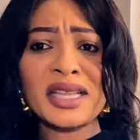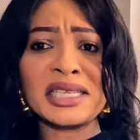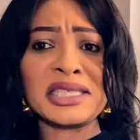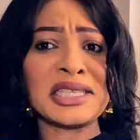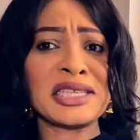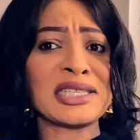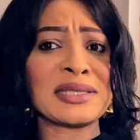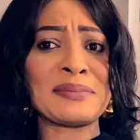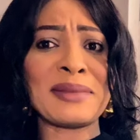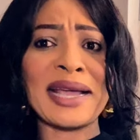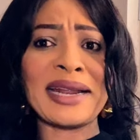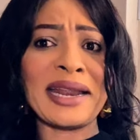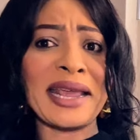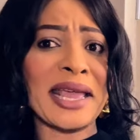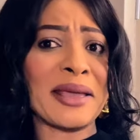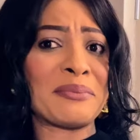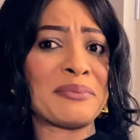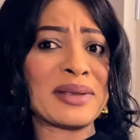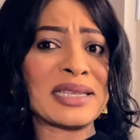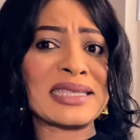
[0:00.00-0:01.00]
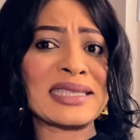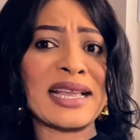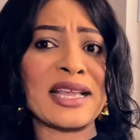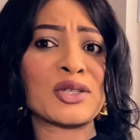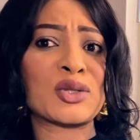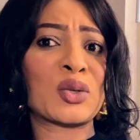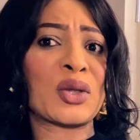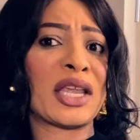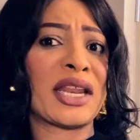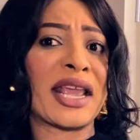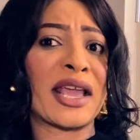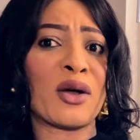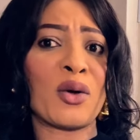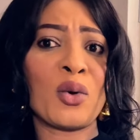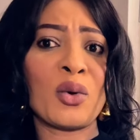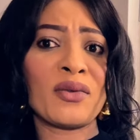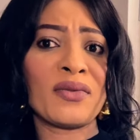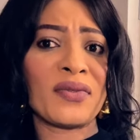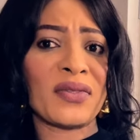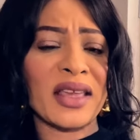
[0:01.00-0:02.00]
She's minding her business, doing her
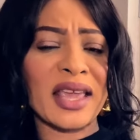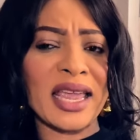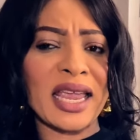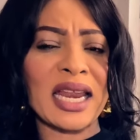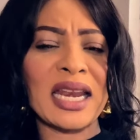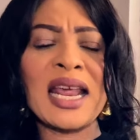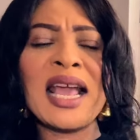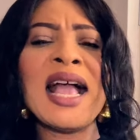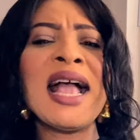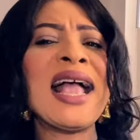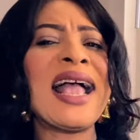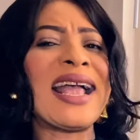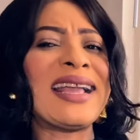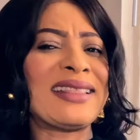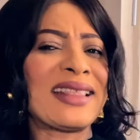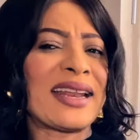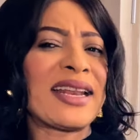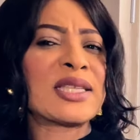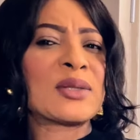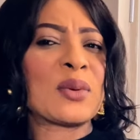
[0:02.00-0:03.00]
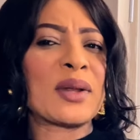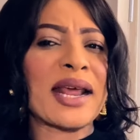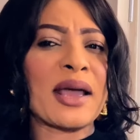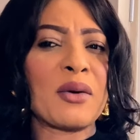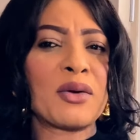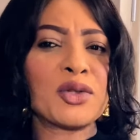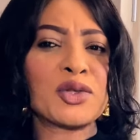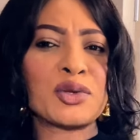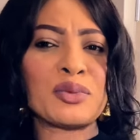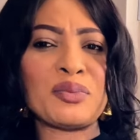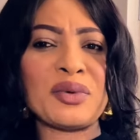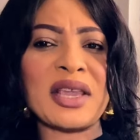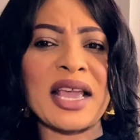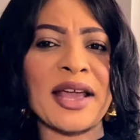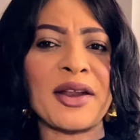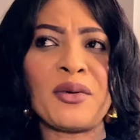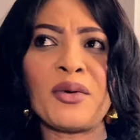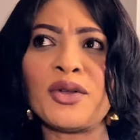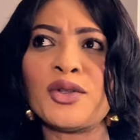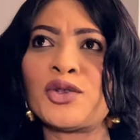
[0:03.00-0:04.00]
own thing. And that is what I want to be.
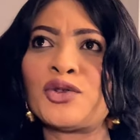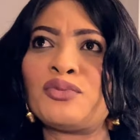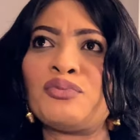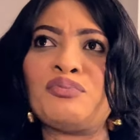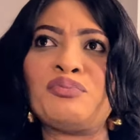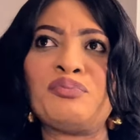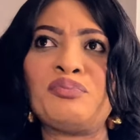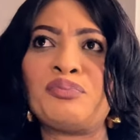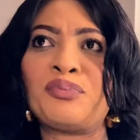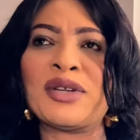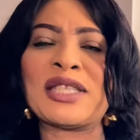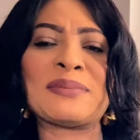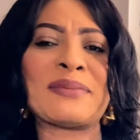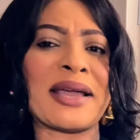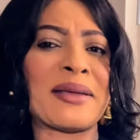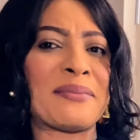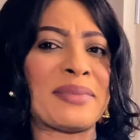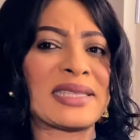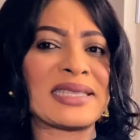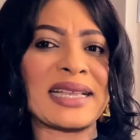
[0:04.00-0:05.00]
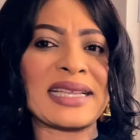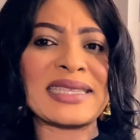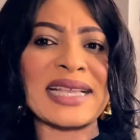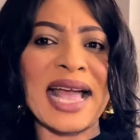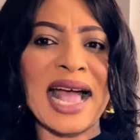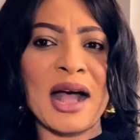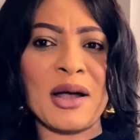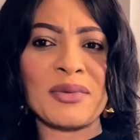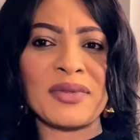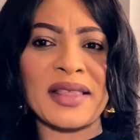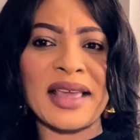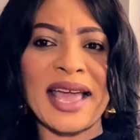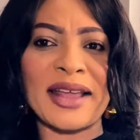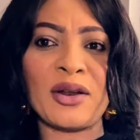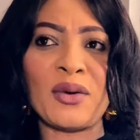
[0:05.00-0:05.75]
I don't want to put my business out there.